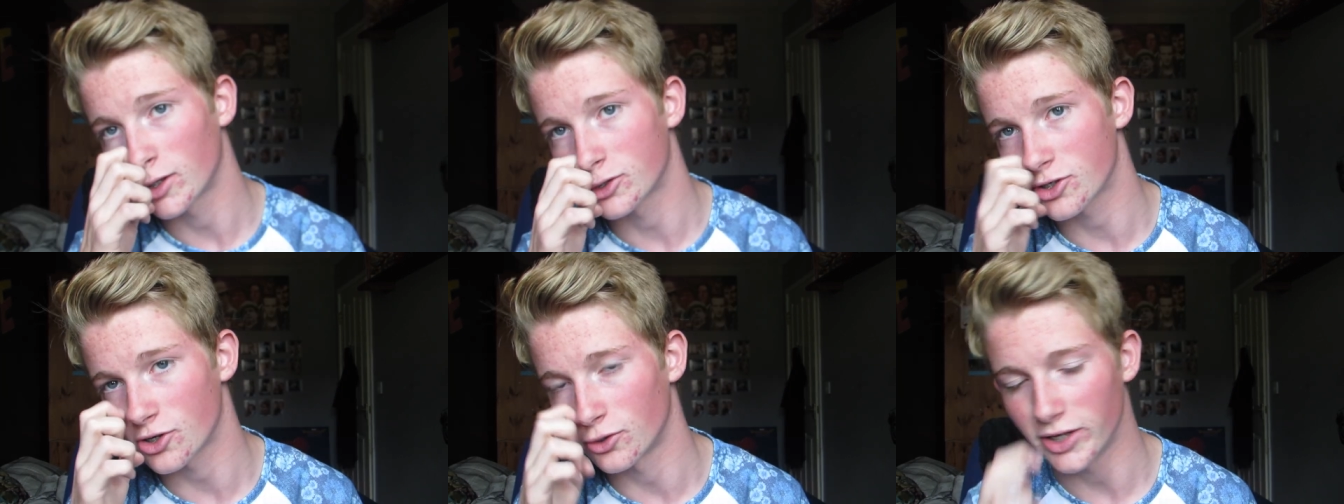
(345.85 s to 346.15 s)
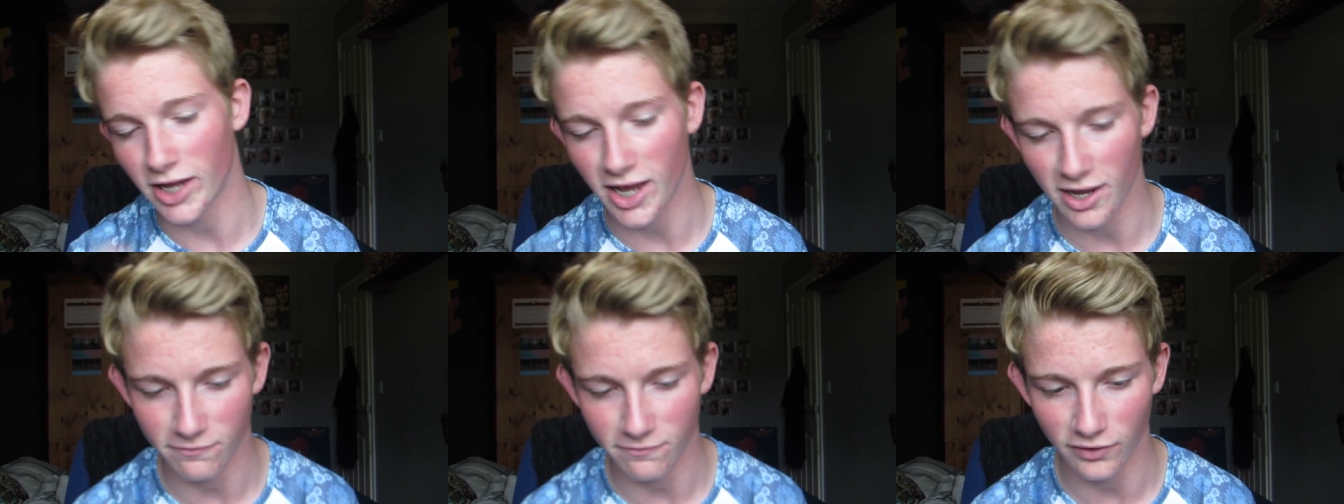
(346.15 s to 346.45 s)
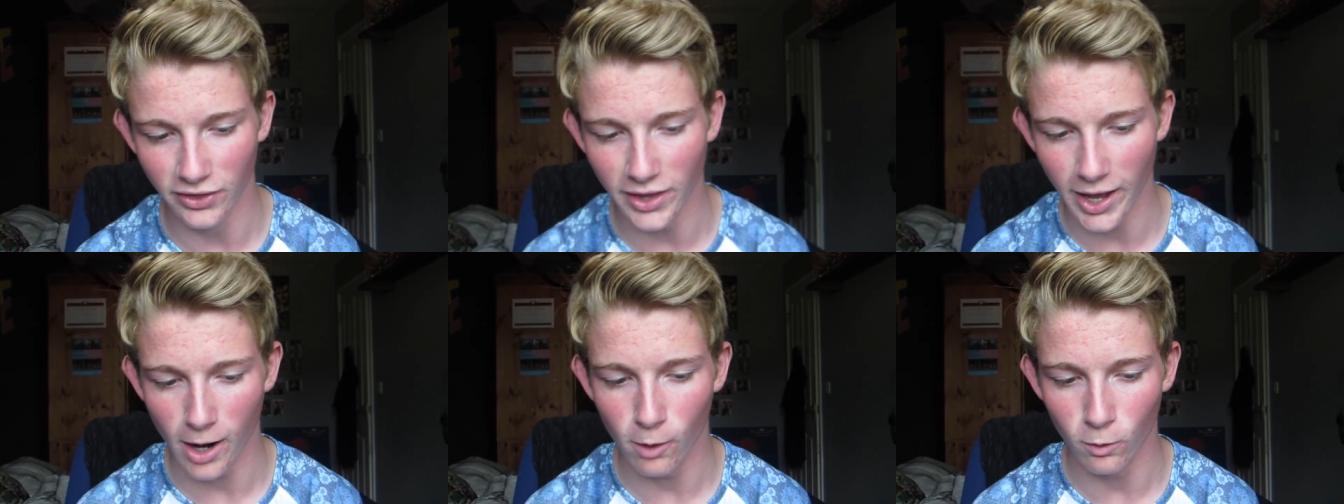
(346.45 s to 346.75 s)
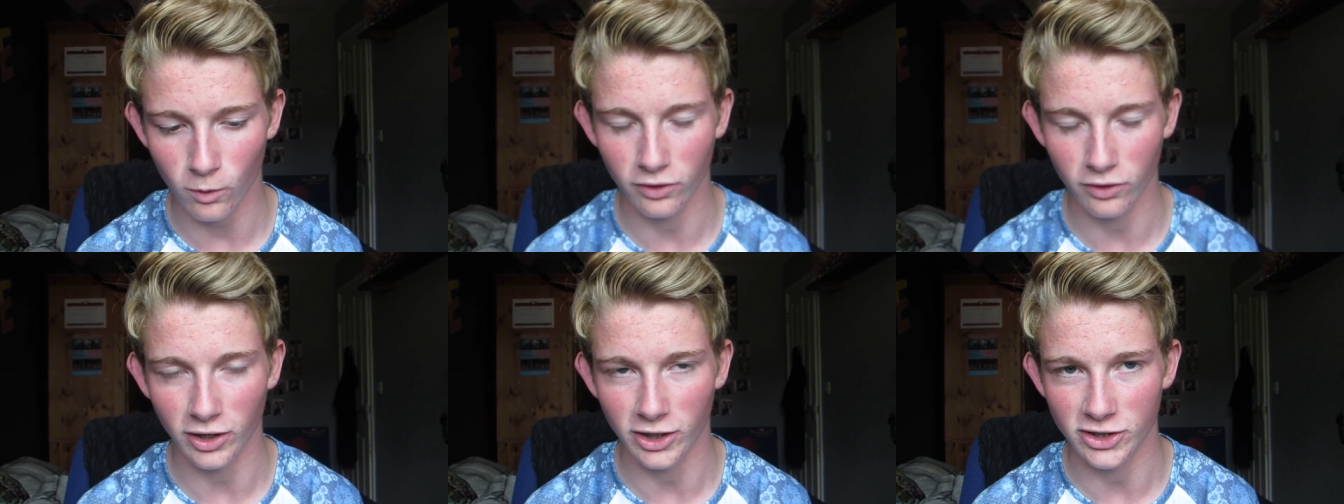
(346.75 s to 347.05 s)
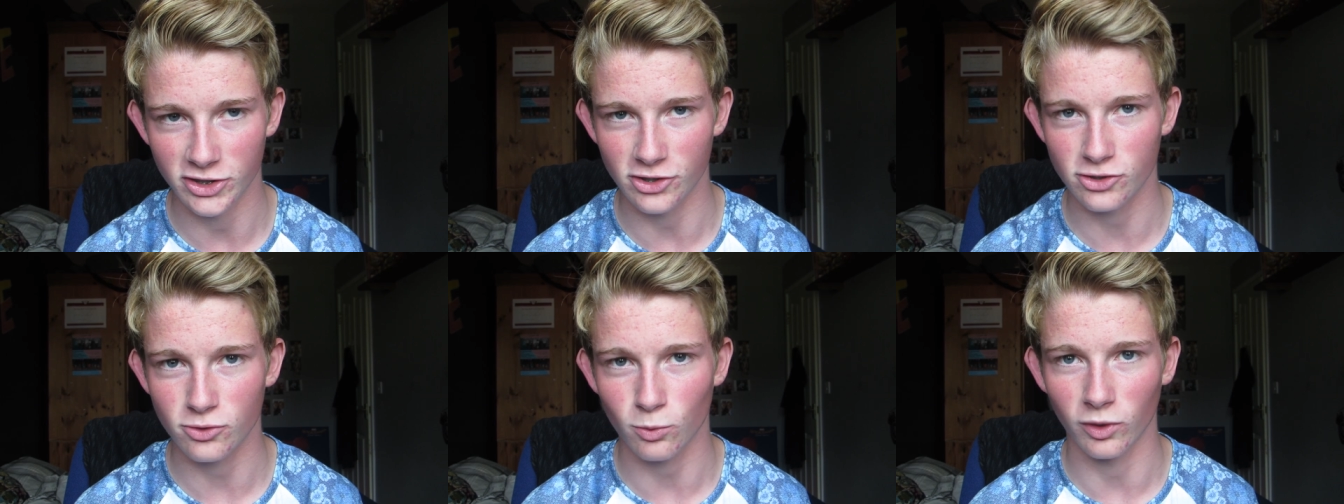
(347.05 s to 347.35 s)
So yeah, from now on, I
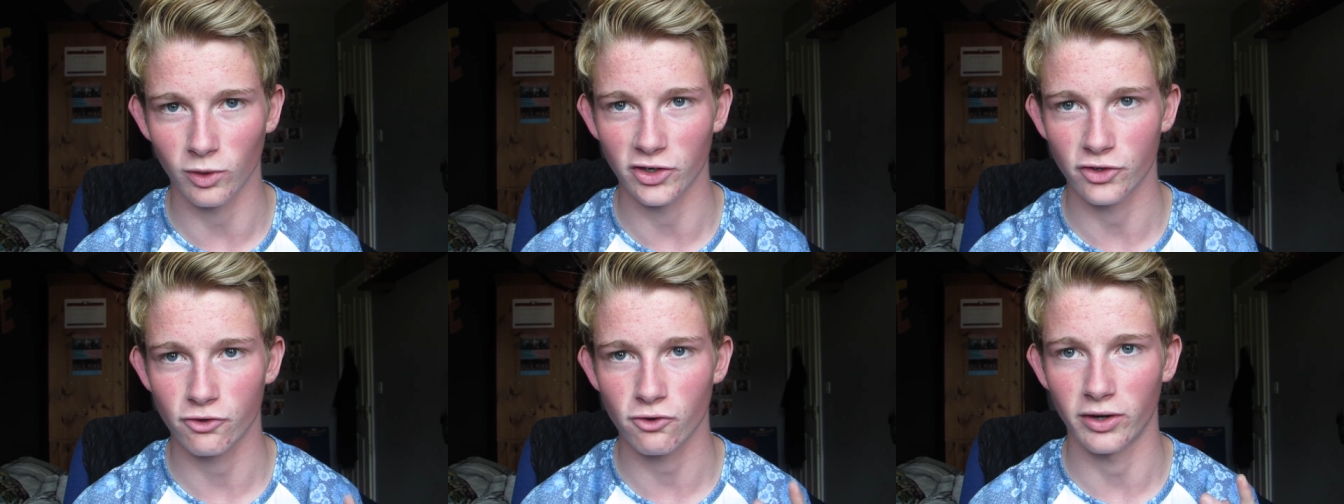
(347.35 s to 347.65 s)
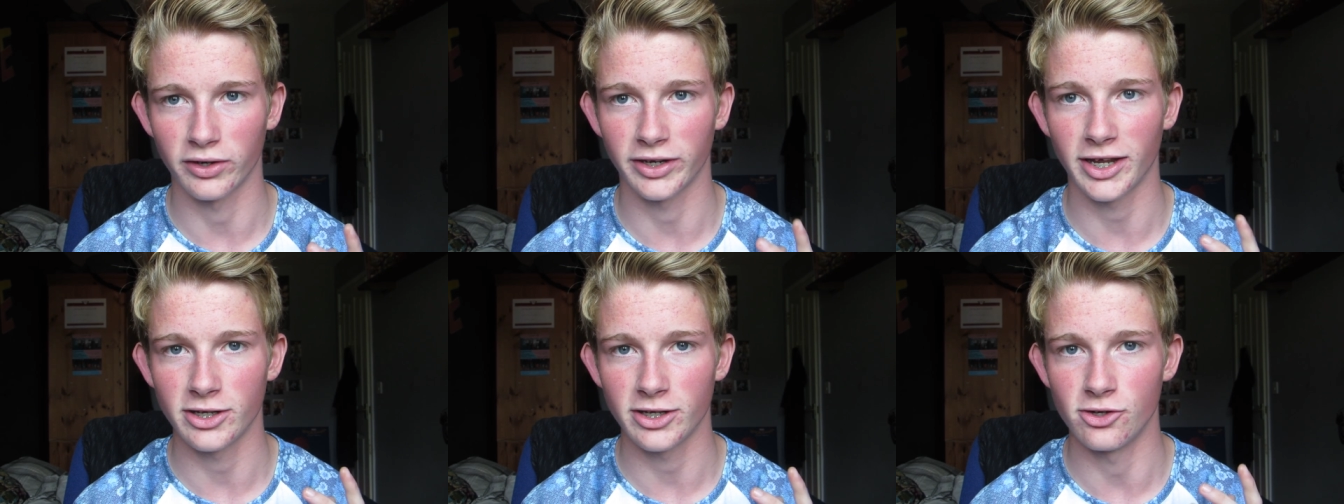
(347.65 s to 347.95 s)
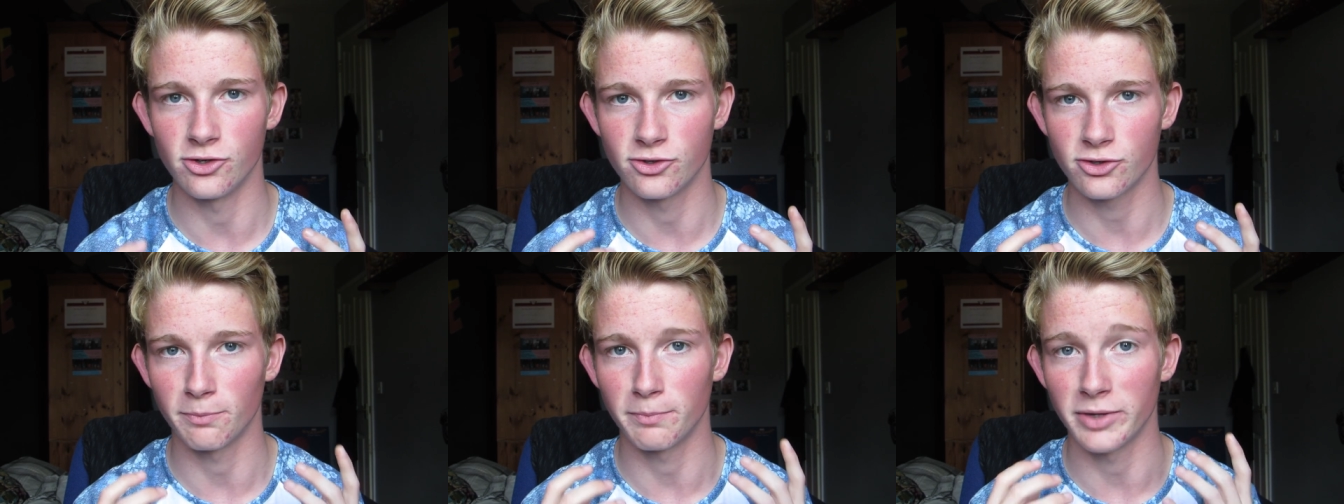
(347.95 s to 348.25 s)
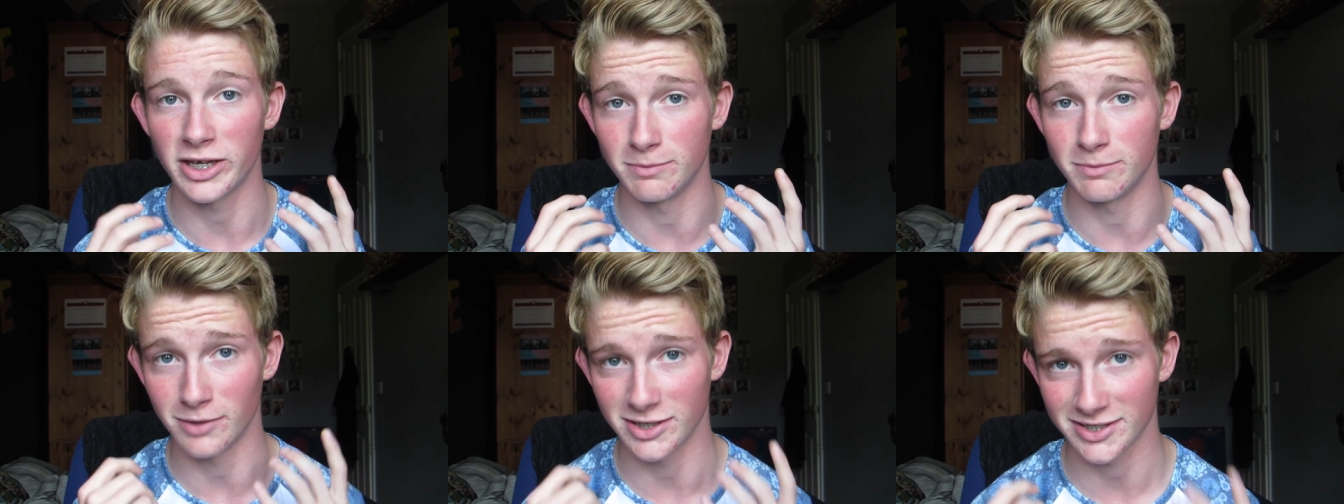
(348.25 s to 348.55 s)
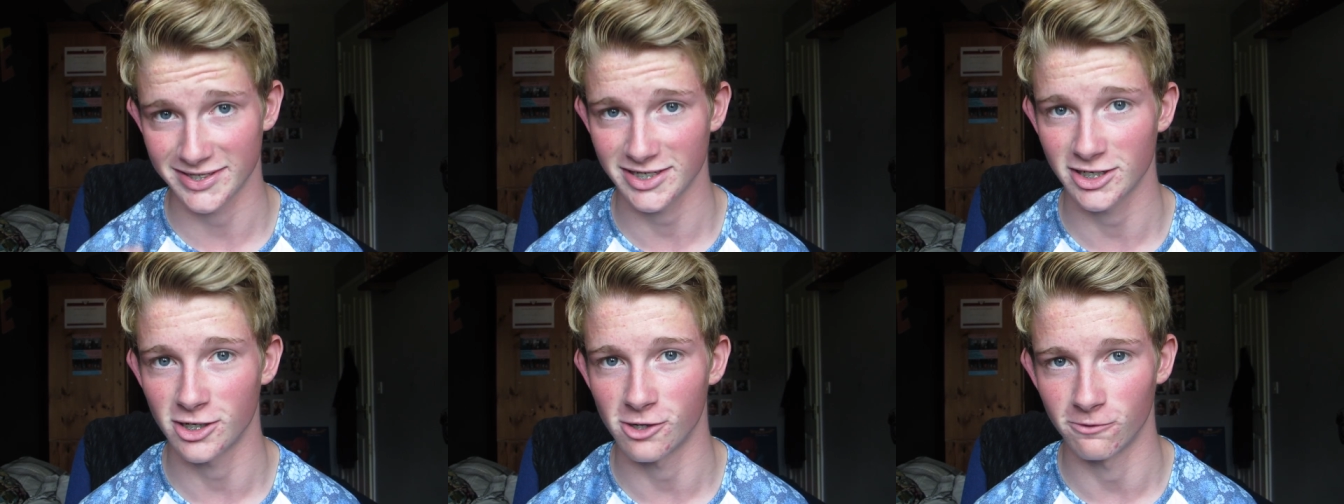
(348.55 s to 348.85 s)
just want to try and get used to being
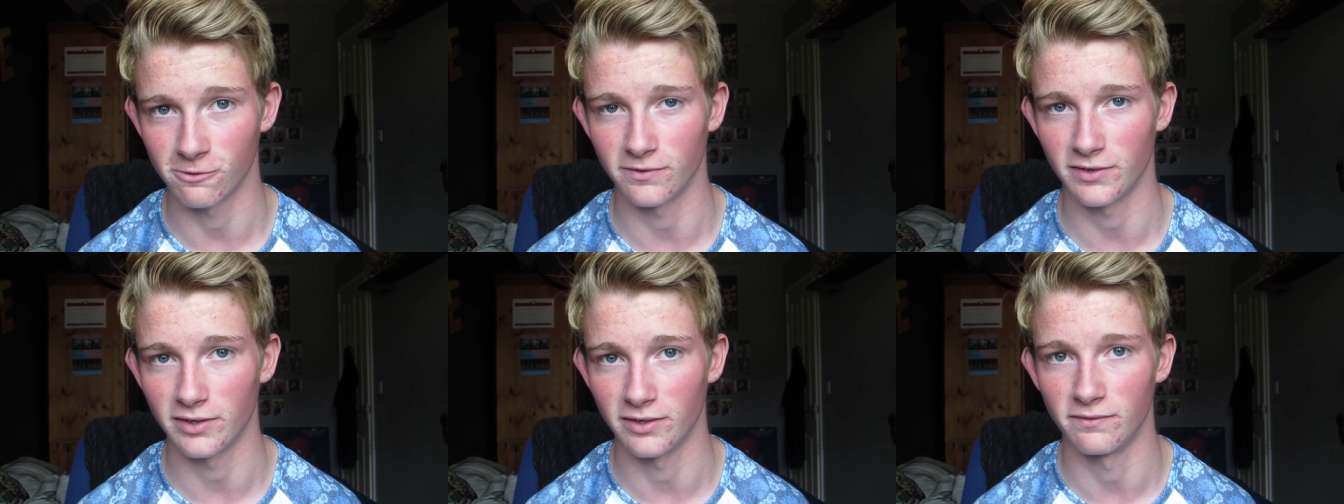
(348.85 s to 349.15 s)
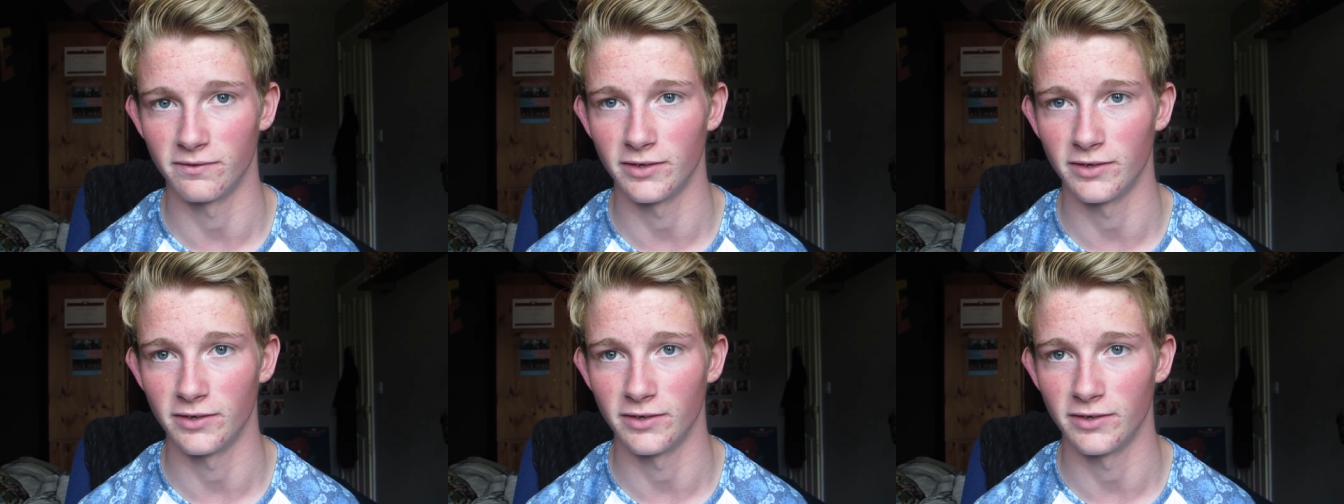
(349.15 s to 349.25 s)
myself in a